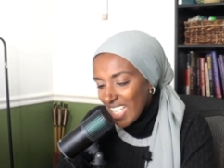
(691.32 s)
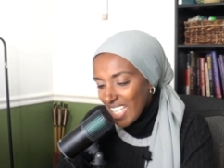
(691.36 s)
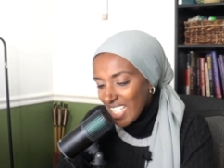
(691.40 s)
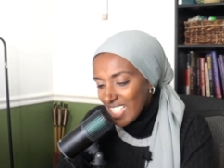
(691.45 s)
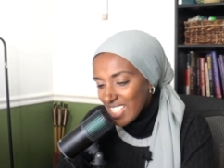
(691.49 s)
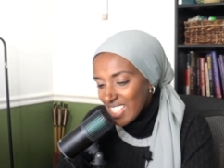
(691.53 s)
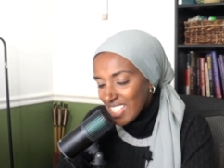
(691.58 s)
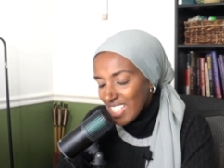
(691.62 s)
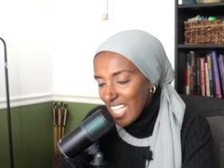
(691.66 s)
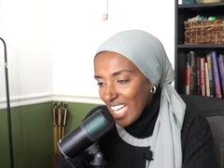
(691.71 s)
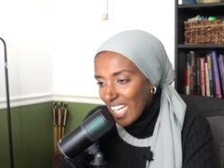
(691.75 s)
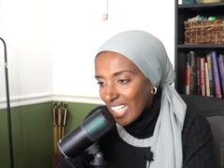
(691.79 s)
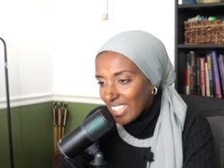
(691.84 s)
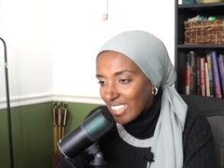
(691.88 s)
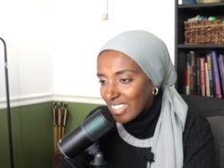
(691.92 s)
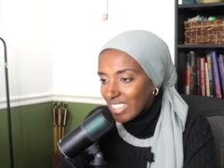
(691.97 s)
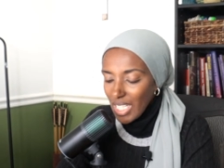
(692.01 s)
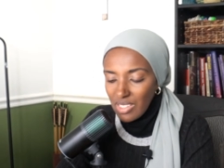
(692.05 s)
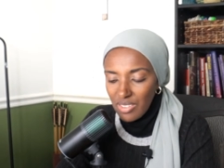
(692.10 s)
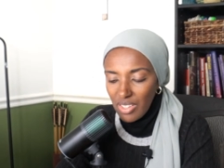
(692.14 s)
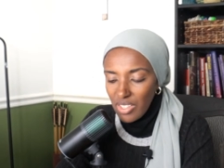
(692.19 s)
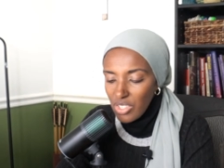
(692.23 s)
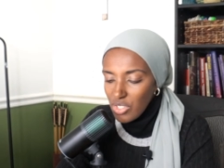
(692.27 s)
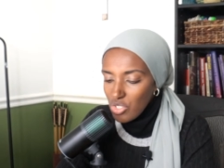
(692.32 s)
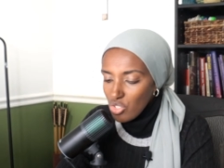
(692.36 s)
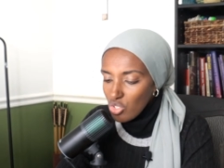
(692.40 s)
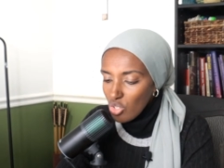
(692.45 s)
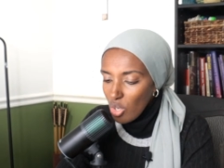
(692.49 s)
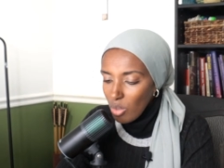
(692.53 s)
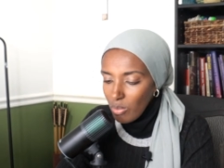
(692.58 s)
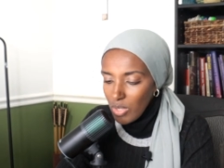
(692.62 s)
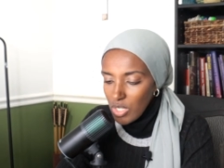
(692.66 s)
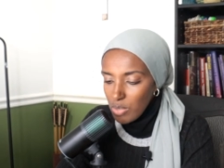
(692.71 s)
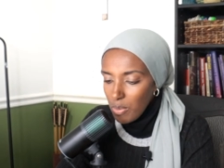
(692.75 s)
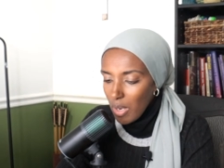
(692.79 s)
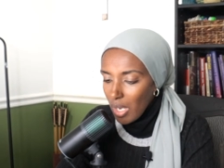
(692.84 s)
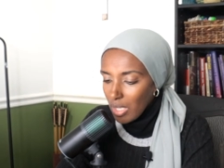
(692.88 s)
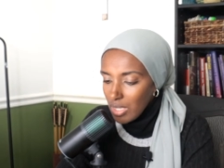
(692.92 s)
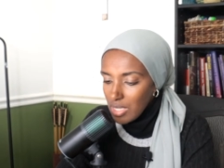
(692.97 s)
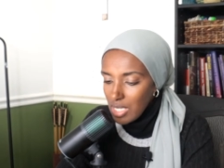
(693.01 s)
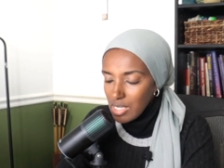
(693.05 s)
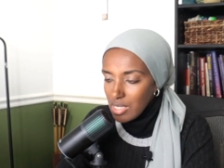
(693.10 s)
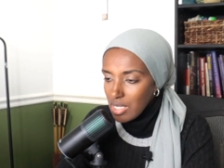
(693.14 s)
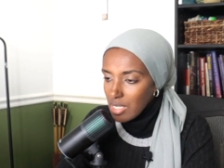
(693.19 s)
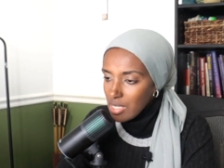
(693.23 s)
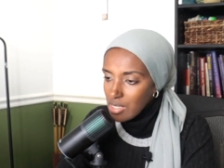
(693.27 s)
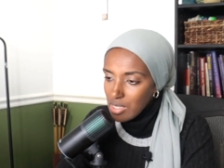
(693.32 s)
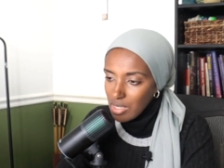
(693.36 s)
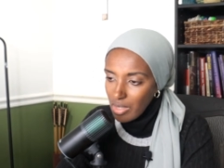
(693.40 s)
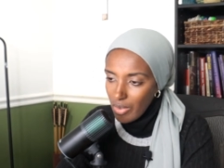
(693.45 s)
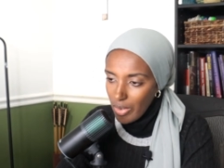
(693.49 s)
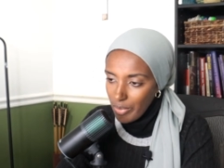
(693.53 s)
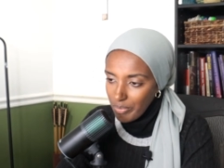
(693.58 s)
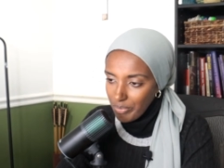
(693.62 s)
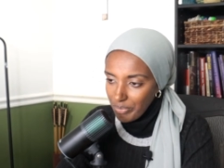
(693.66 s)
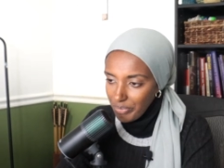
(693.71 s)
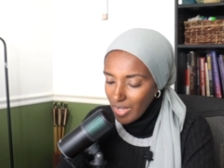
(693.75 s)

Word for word: It's sad. And there's so much politics in Islam